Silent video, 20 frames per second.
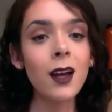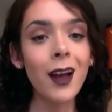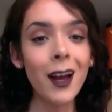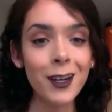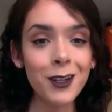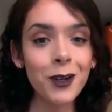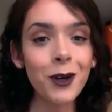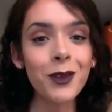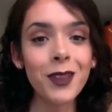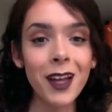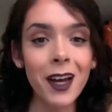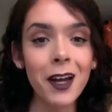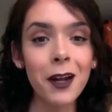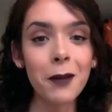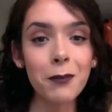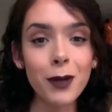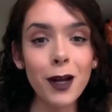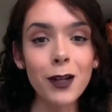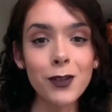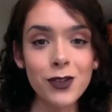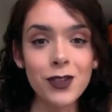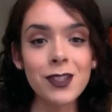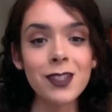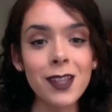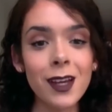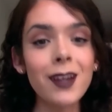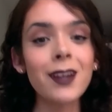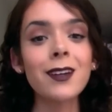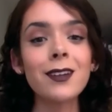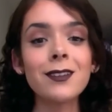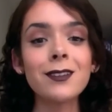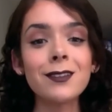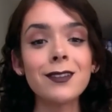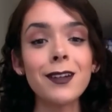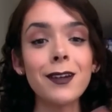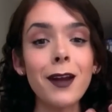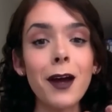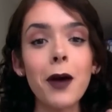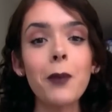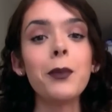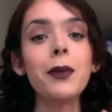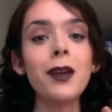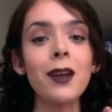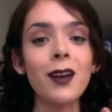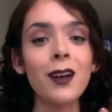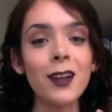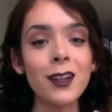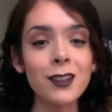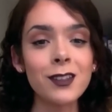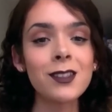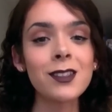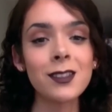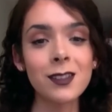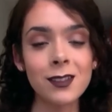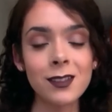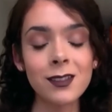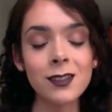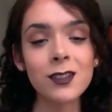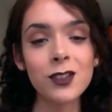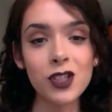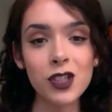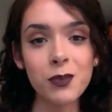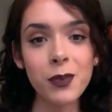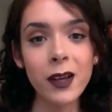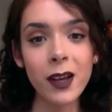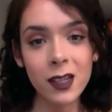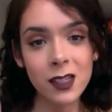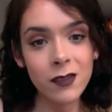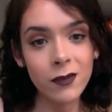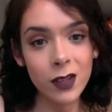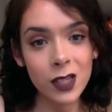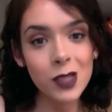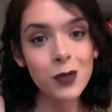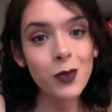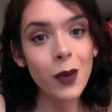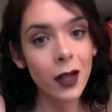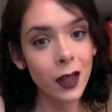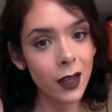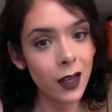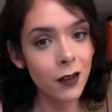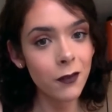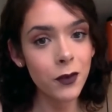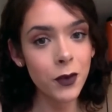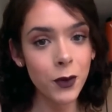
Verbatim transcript: I know that I'm not just like numb here. It's just because of the swelling, of